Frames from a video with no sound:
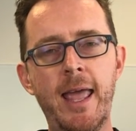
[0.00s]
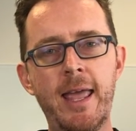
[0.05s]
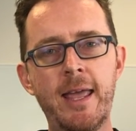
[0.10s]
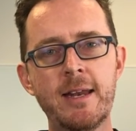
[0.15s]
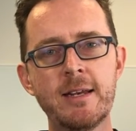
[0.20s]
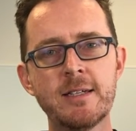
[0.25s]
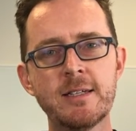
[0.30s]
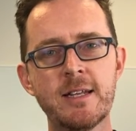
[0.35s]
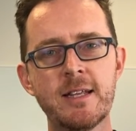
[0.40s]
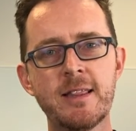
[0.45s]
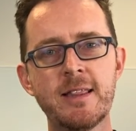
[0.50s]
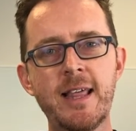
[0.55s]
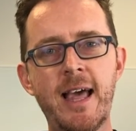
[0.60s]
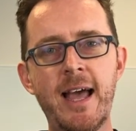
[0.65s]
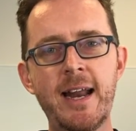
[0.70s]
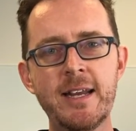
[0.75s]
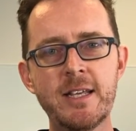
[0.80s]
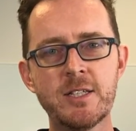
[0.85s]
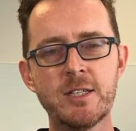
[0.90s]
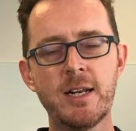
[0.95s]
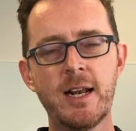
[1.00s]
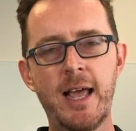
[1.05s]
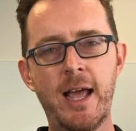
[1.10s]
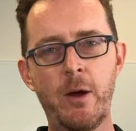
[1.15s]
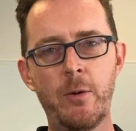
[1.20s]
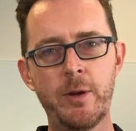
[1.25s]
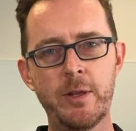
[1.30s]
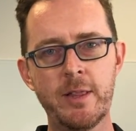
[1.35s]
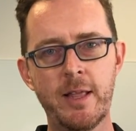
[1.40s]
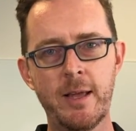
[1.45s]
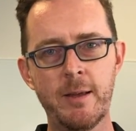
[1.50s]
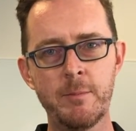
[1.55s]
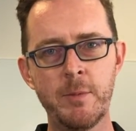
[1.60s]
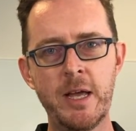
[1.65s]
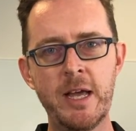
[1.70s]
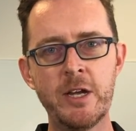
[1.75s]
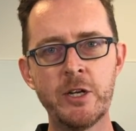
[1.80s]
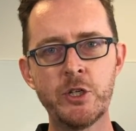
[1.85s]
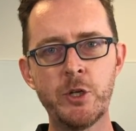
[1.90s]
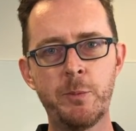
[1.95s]
and that is allowing
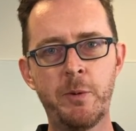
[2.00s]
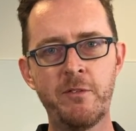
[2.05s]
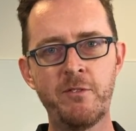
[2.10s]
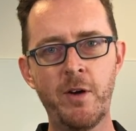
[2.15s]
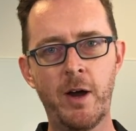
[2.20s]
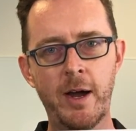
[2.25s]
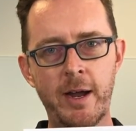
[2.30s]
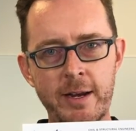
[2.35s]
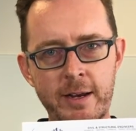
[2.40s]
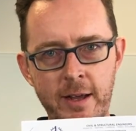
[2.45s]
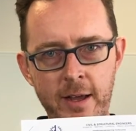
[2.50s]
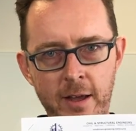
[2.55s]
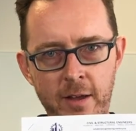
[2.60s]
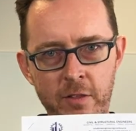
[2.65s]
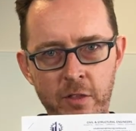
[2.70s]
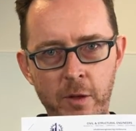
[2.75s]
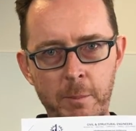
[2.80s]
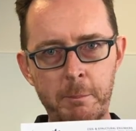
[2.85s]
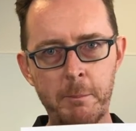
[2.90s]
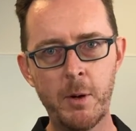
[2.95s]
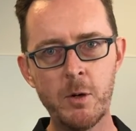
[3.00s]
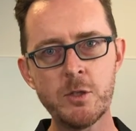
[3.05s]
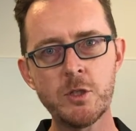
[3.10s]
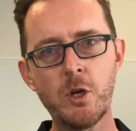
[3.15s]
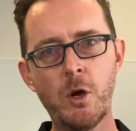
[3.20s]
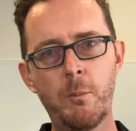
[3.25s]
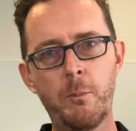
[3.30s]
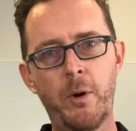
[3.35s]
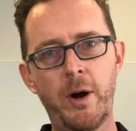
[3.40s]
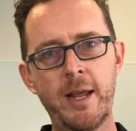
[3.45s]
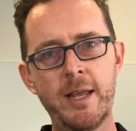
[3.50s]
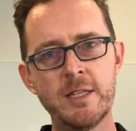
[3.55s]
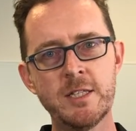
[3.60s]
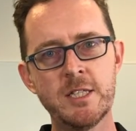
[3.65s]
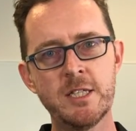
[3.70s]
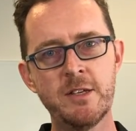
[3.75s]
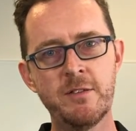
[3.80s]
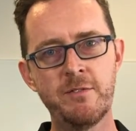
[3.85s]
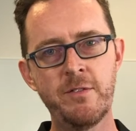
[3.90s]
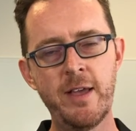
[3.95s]
them to provide the most
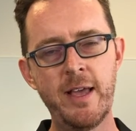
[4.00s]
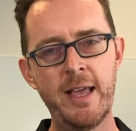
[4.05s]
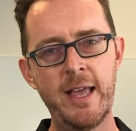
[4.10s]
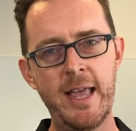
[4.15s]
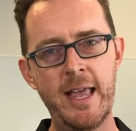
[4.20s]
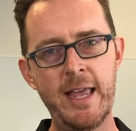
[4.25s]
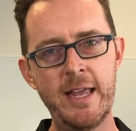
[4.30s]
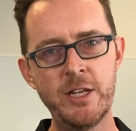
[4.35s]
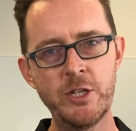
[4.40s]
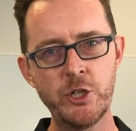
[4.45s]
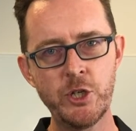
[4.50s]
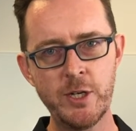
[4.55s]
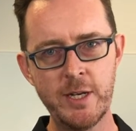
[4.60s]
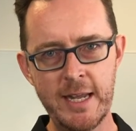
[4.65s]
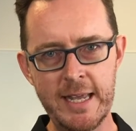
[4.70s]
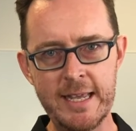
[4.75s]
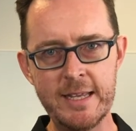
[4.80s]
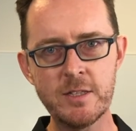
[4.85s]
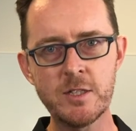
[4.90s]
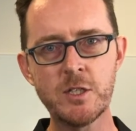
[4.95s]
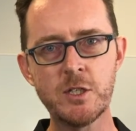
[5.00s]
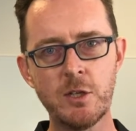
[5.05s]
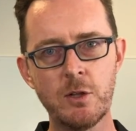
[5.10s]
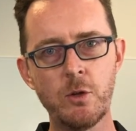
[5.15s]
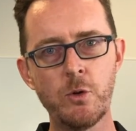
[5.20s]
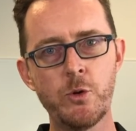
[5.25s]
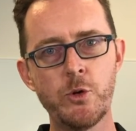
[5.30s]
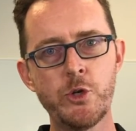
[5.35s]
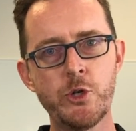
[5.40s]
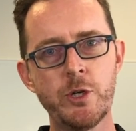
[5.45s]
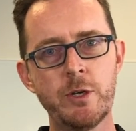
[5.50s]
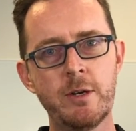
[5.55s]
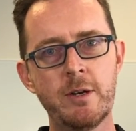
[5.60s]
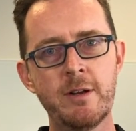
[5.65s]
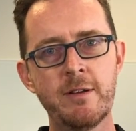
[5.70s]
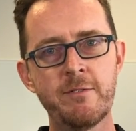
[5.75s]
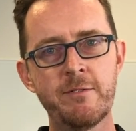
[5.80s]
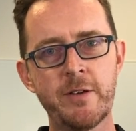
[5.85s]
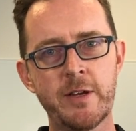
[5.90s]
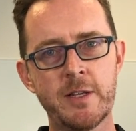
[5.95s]
comprehensive engineered
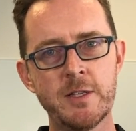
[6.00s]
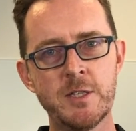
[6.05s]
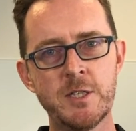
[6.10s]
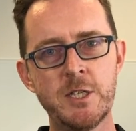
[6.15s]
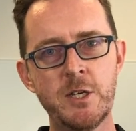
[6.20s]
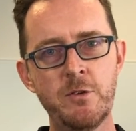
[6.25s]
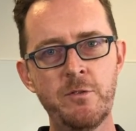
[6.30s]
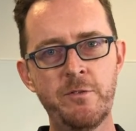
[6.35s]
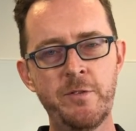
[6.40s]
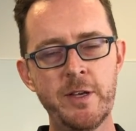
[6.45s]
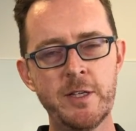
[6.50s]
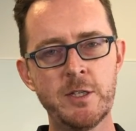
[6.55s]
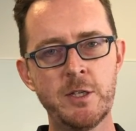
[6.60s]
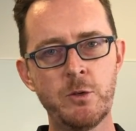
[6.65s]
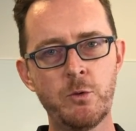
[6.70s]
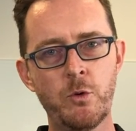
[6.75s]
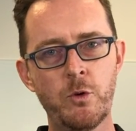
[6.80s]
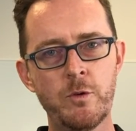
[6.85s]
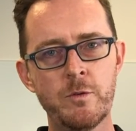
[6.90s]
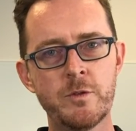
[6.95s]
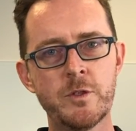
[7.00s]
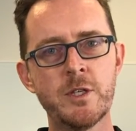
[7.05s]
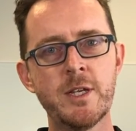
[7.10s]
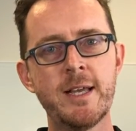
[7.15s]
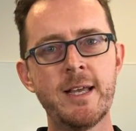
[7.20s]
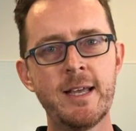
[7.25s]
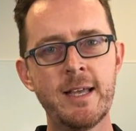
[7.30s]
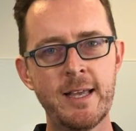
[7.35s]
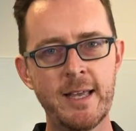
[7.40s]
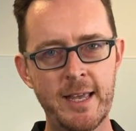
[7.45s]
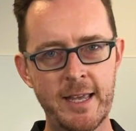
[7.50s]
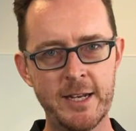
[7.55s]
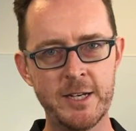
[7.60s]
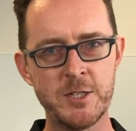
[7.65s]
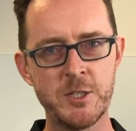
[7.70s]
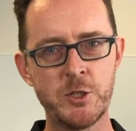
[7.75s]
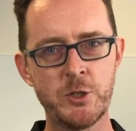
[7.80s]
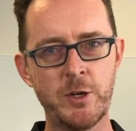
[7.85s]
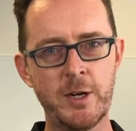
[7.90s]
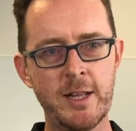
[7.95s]
solution for concealed fixing roofs
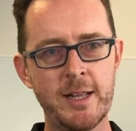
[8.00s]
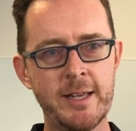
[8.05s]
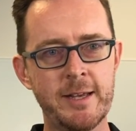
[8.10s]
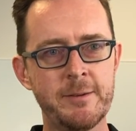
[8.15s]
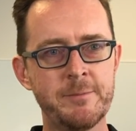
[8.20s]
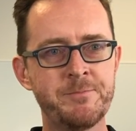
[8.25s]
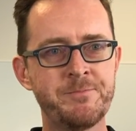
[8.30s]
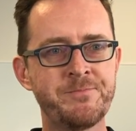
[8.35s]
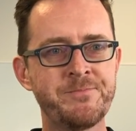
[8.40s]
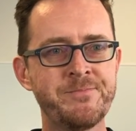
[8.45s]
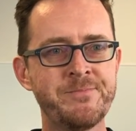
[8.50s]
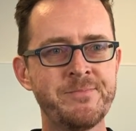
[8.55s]
in Australia.